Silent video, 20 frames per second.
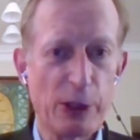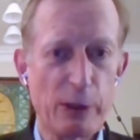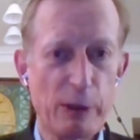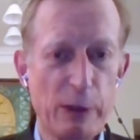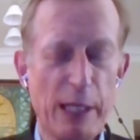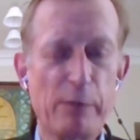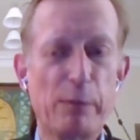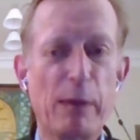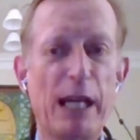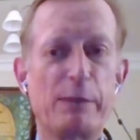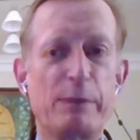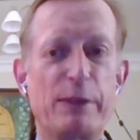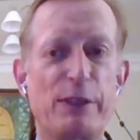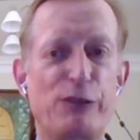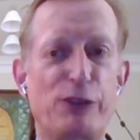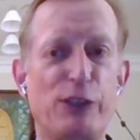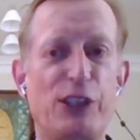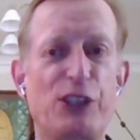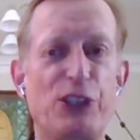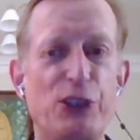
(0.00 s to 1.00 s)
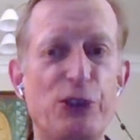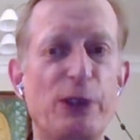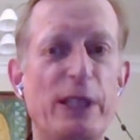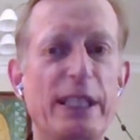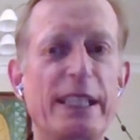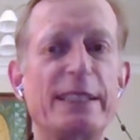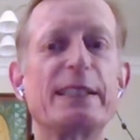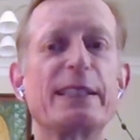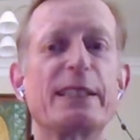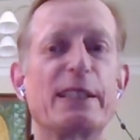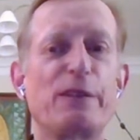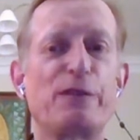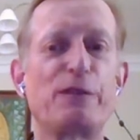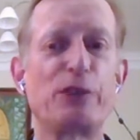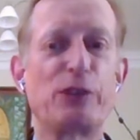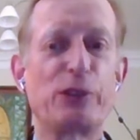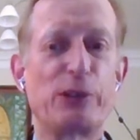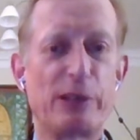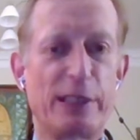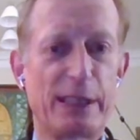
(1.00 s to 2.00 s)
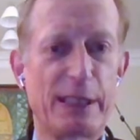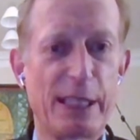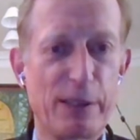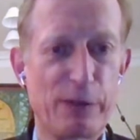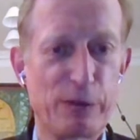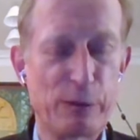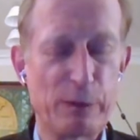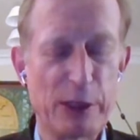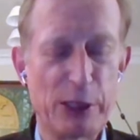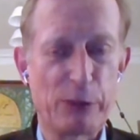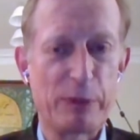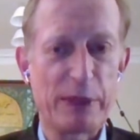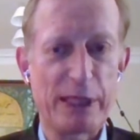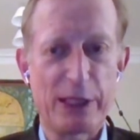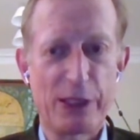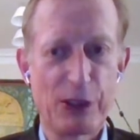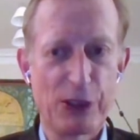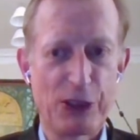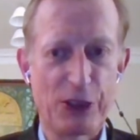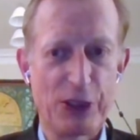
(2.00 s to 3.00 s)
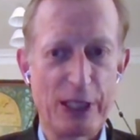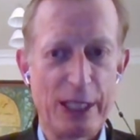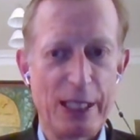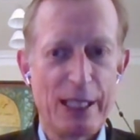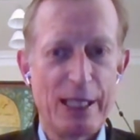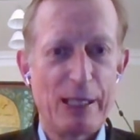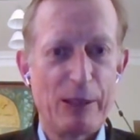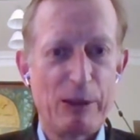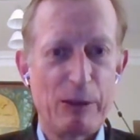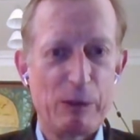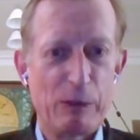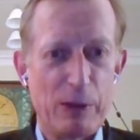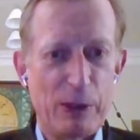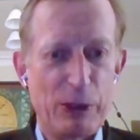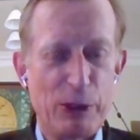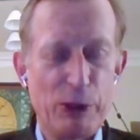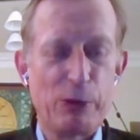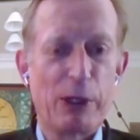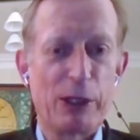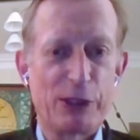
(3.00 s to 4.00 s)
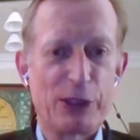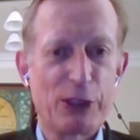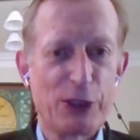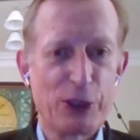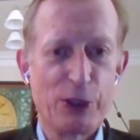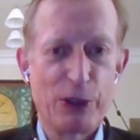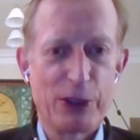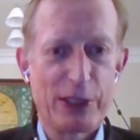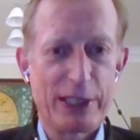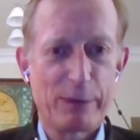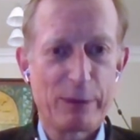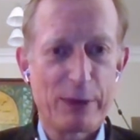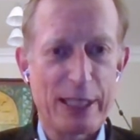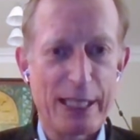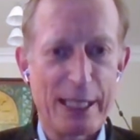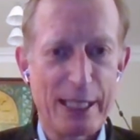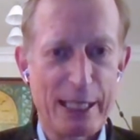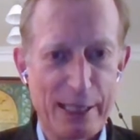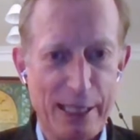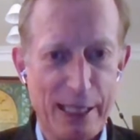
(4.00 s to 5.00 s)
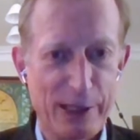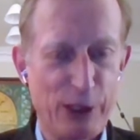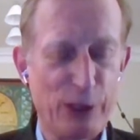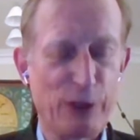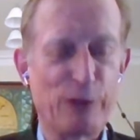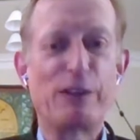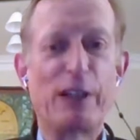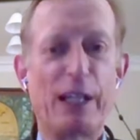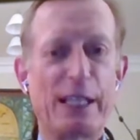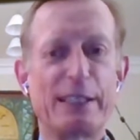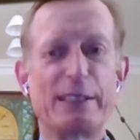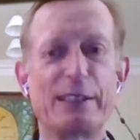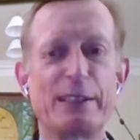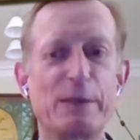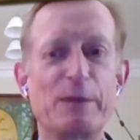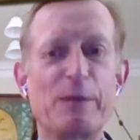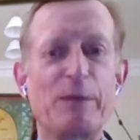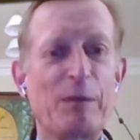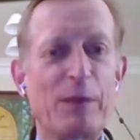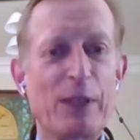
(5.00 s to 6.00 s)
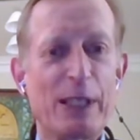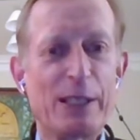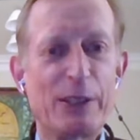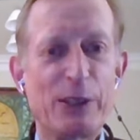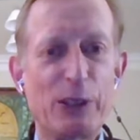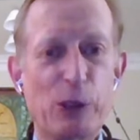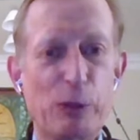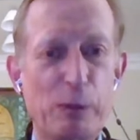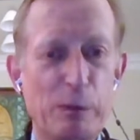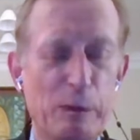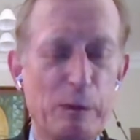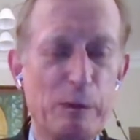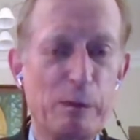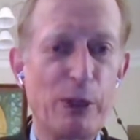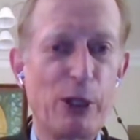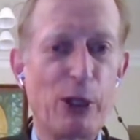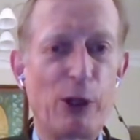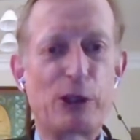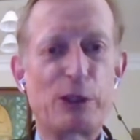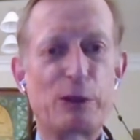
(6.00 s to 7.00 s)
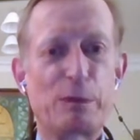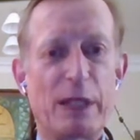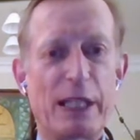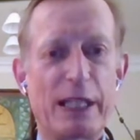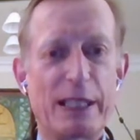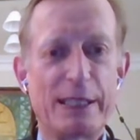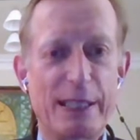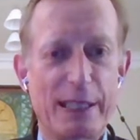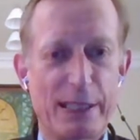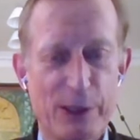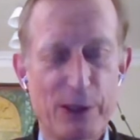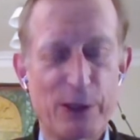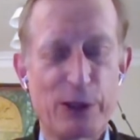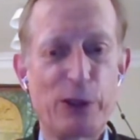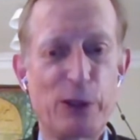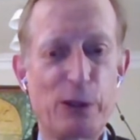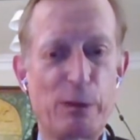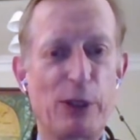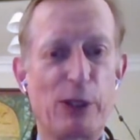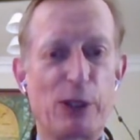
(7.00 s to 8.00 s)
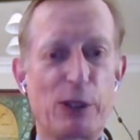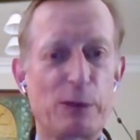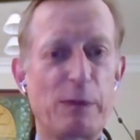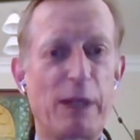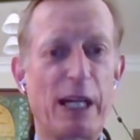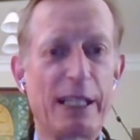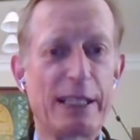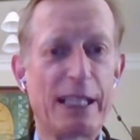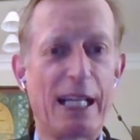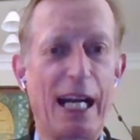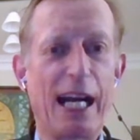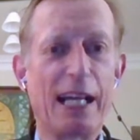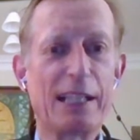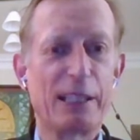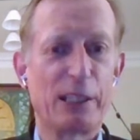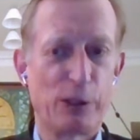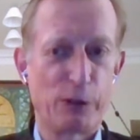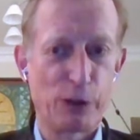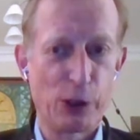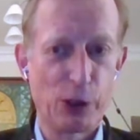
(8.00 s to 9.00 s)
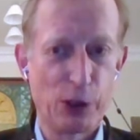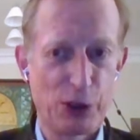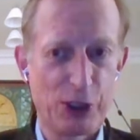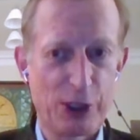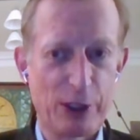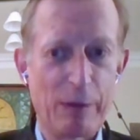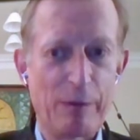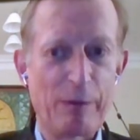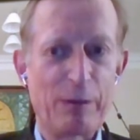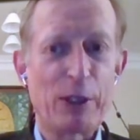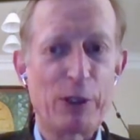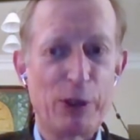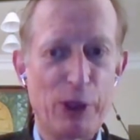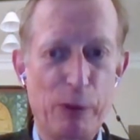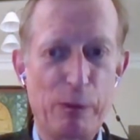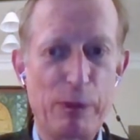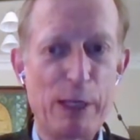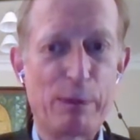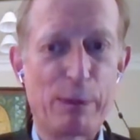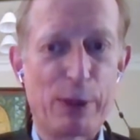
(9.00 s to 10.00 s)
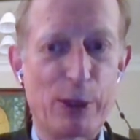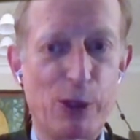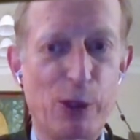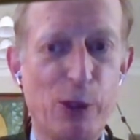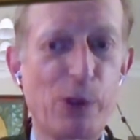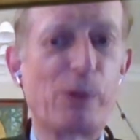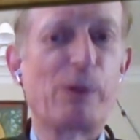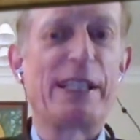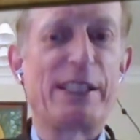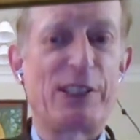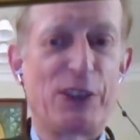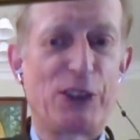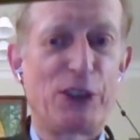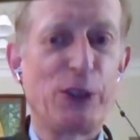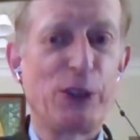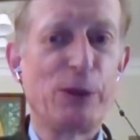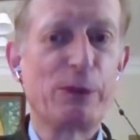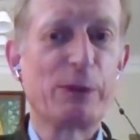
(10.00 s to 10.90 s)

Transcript: you know, it might be frustrating if you're in government because you want to do something and then you find you're blocked by this or you're blocked by that. And of course, you know, people always